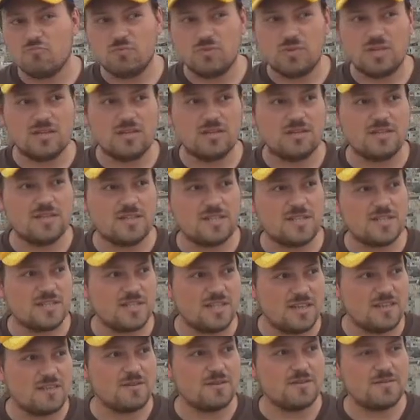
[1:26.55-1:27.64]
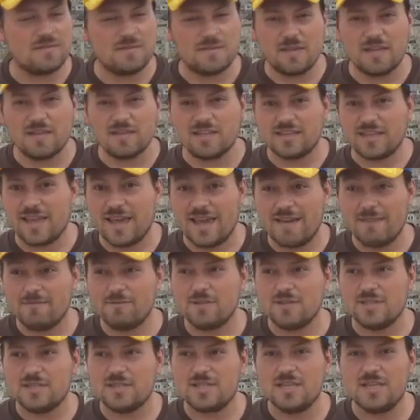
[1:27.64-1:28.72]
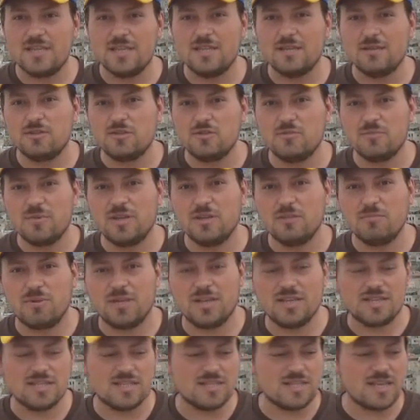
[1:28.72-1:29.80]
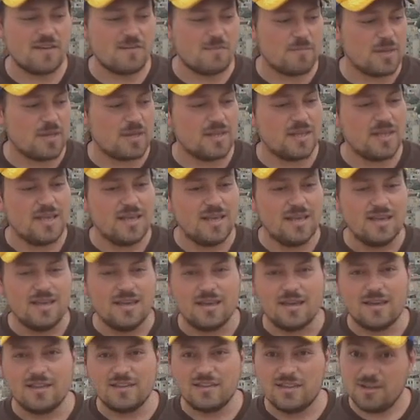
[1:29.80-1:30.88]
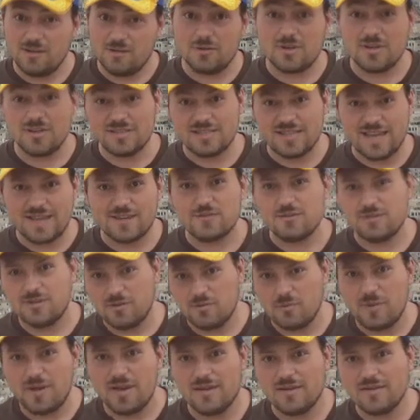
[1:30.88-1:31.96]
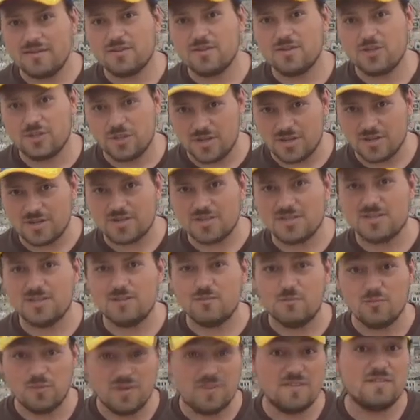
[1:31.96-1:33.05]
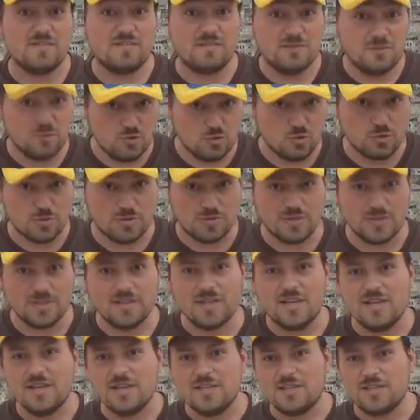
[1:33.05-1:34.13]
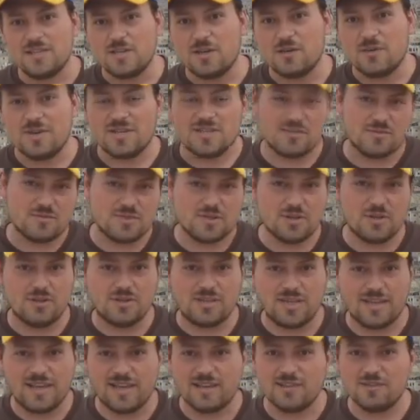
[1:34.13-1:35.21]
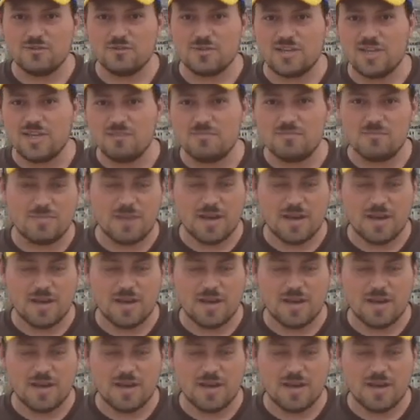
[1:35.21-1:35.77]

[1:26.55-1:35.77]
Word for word: the, this is another thing that I haven't seen in too many places. I've been, uh, the locals actually wear shirts with Jordan. So as a result, I had to keep